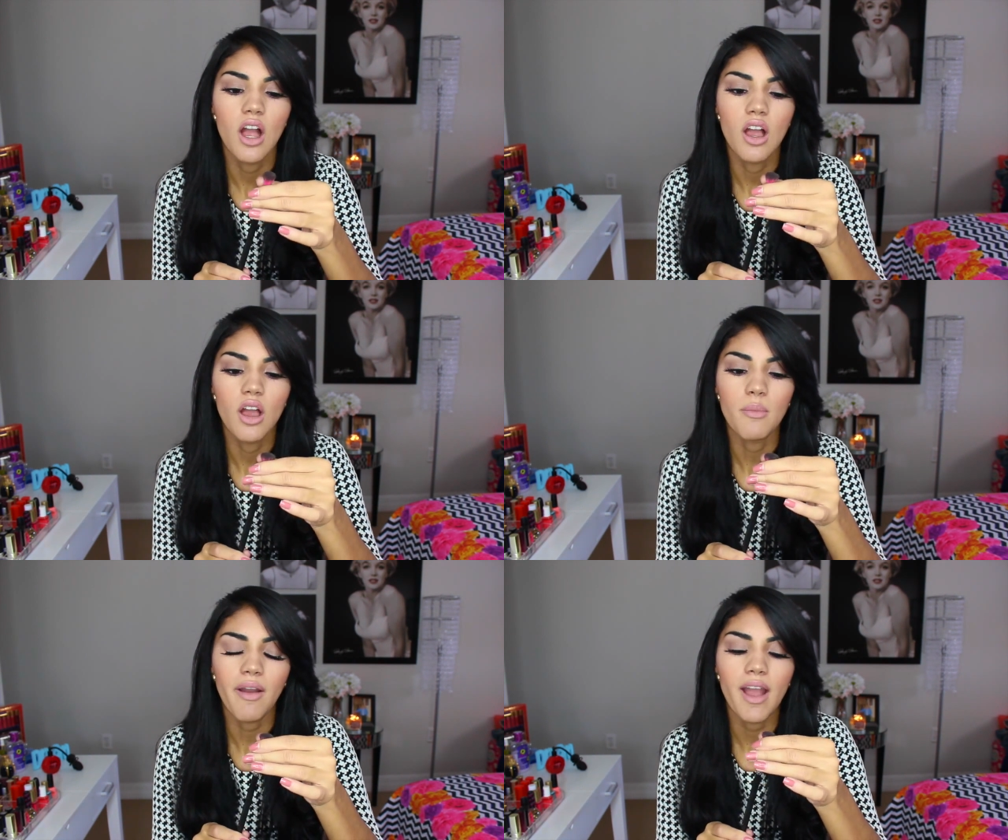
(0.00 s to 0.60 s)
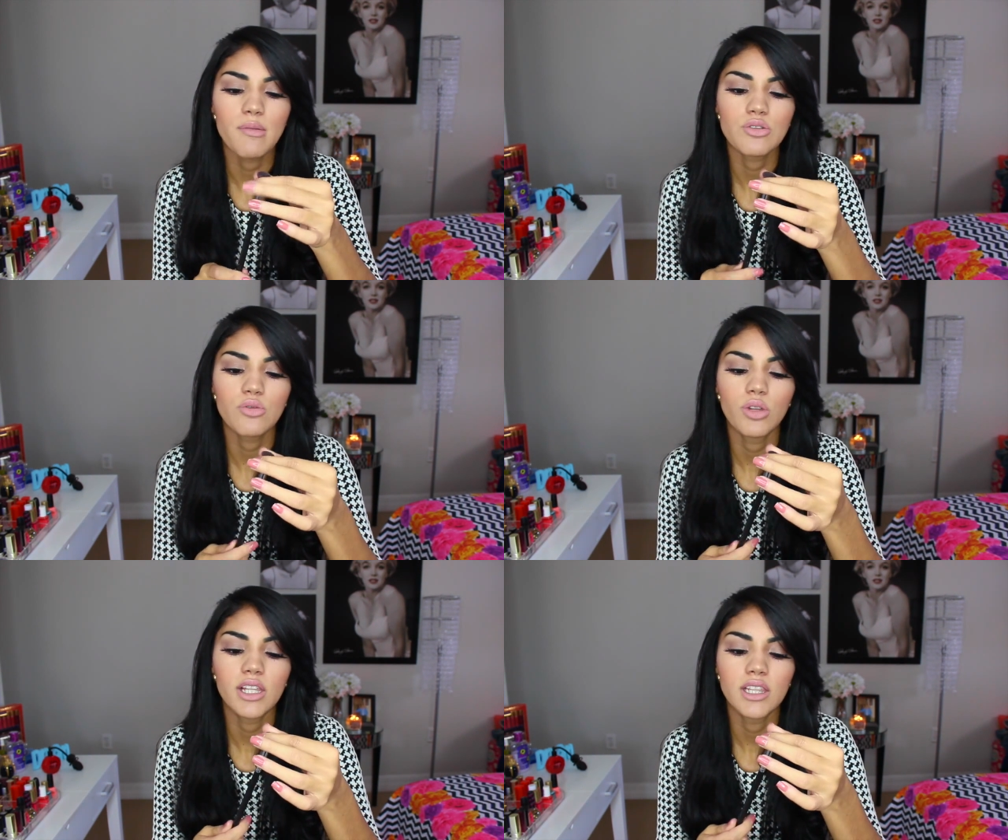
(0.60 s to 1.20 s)
I
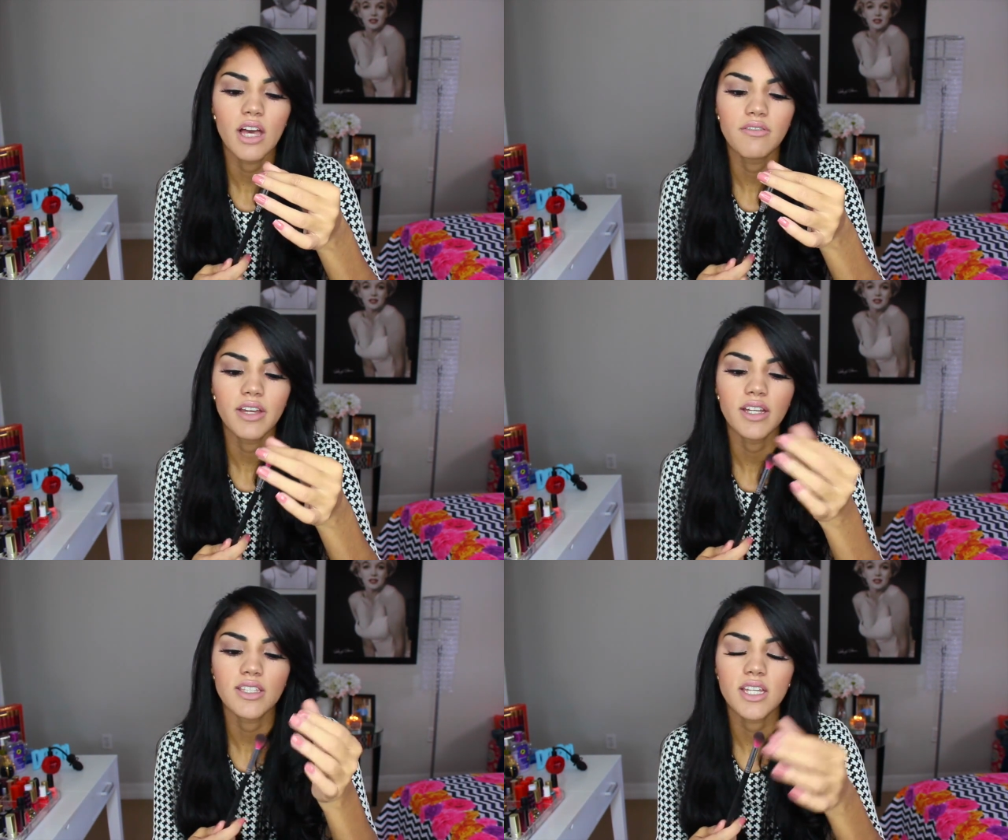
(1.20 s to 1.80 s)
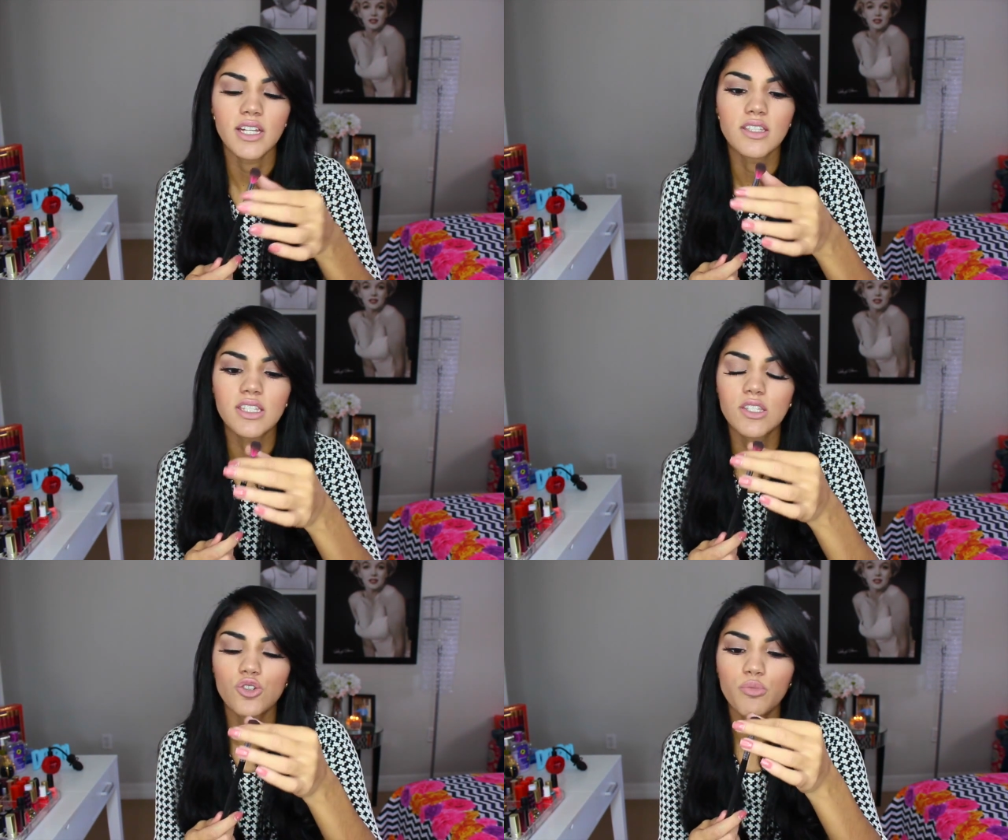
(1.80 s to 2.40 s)
absolutely love it. It's
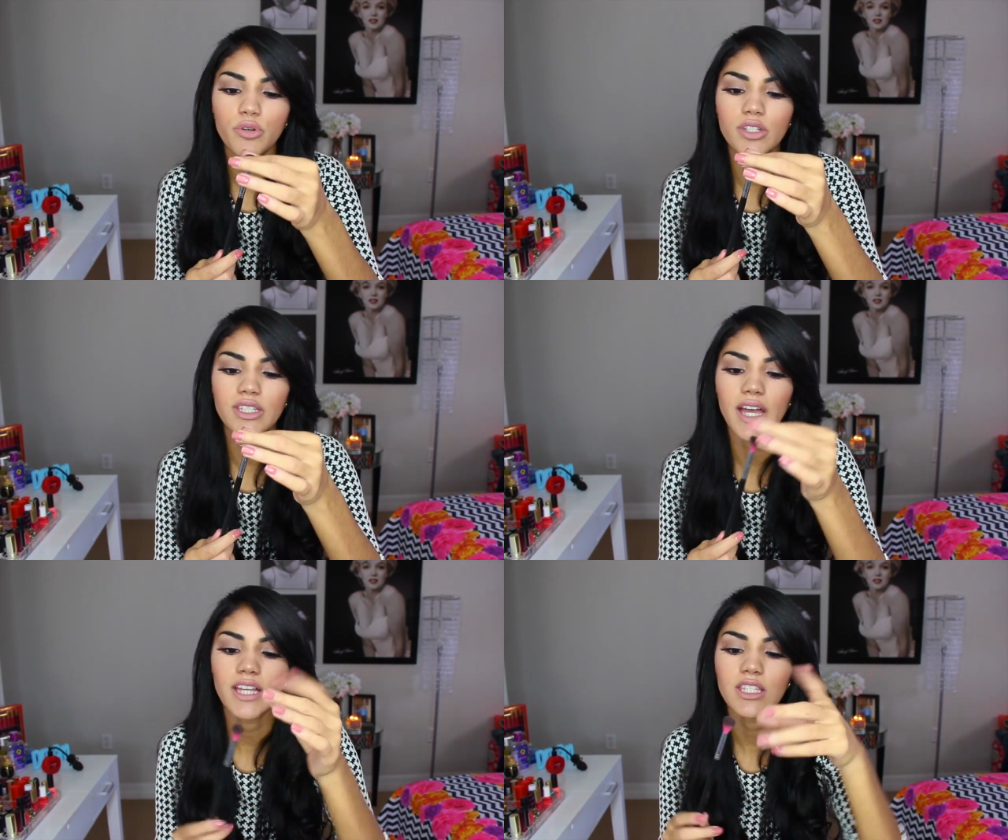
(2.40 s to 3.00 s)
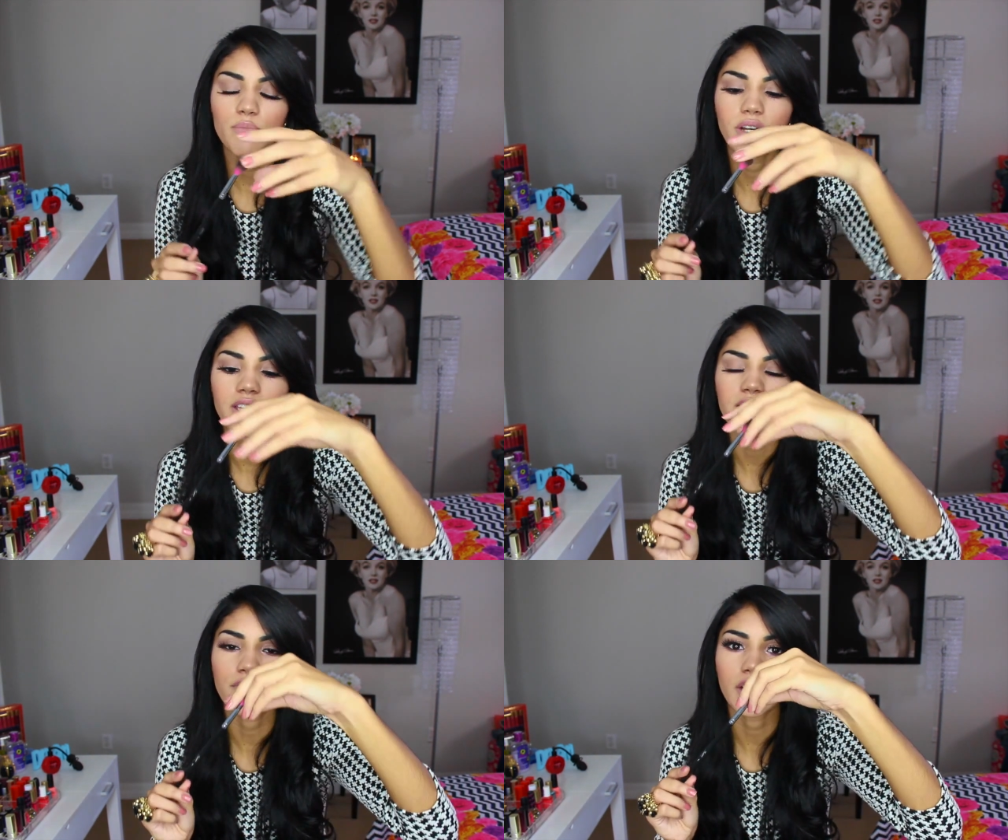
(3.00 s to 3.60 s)
super dense, but
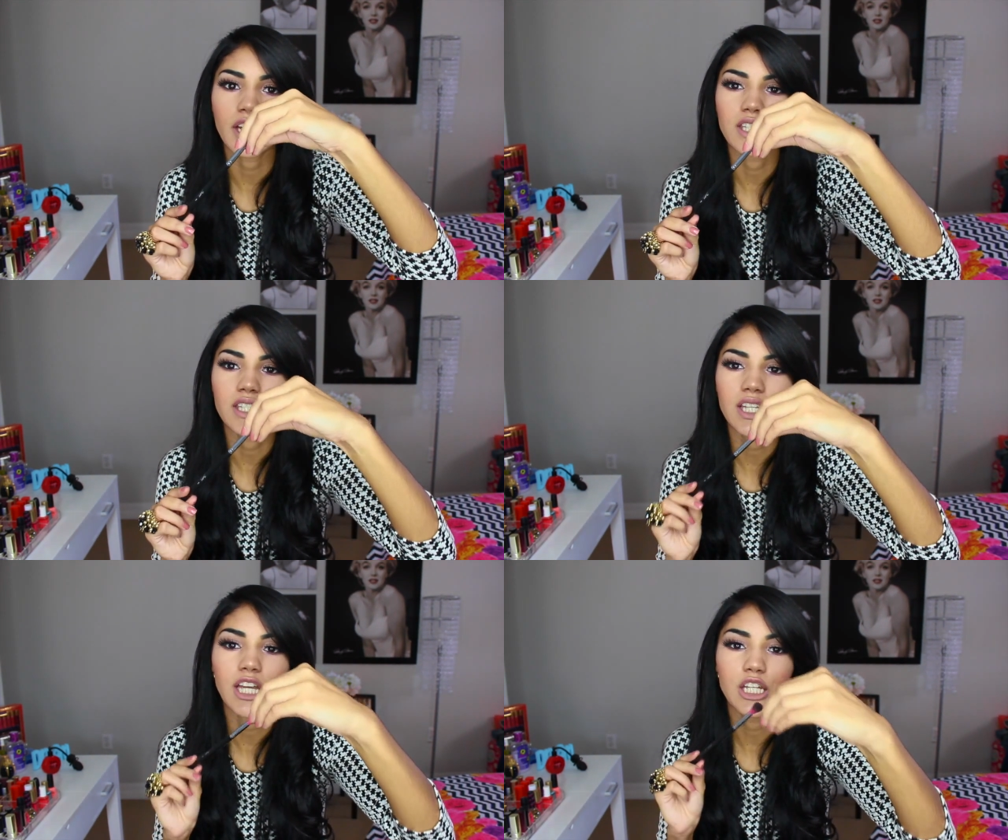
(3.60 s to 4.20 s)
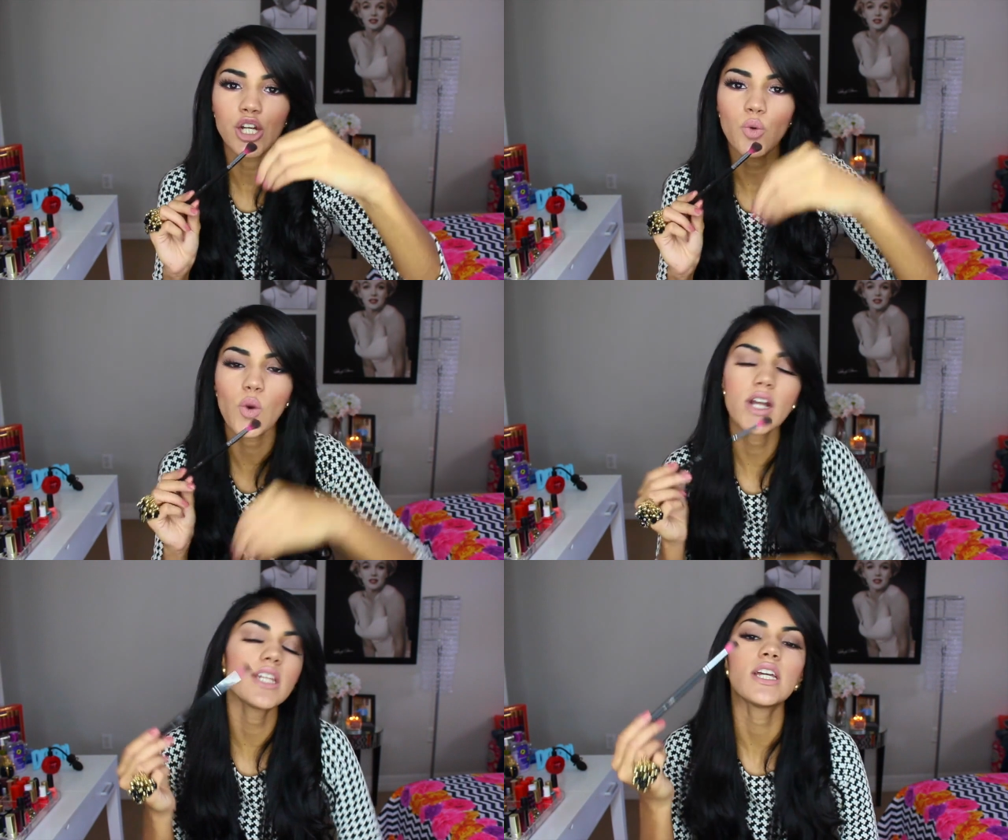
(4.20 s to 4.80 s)
it's definitely a skinnier
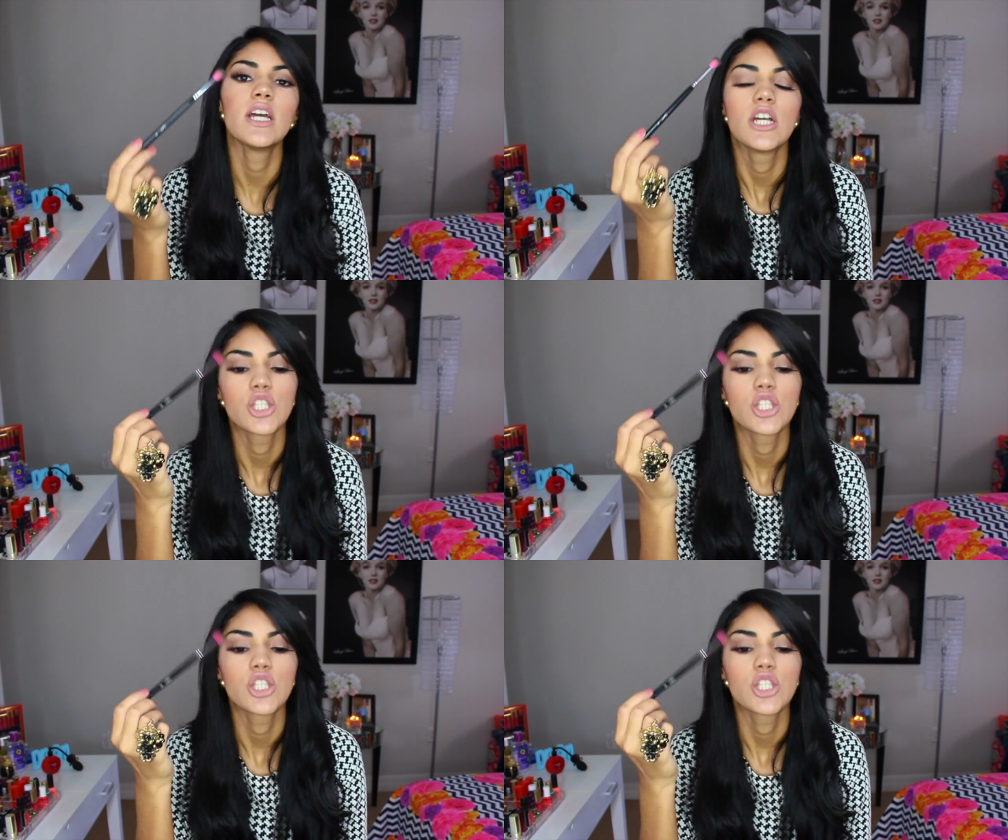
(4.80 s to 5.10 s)
one.